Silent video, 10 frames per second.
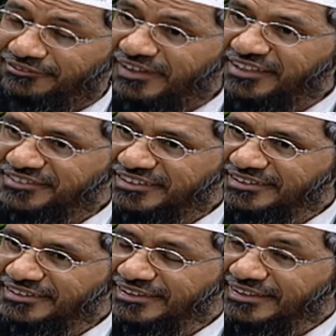Fasting
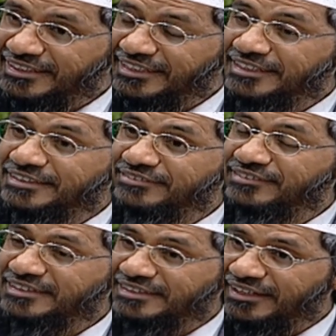is
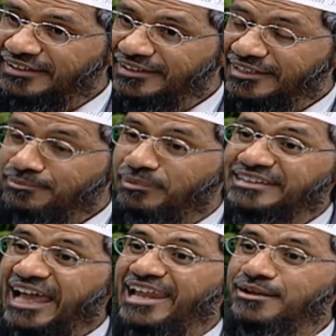even done by
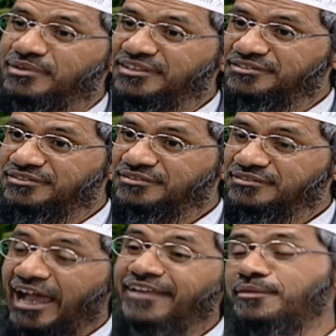the animals
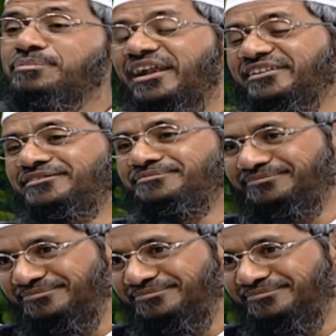and the plants.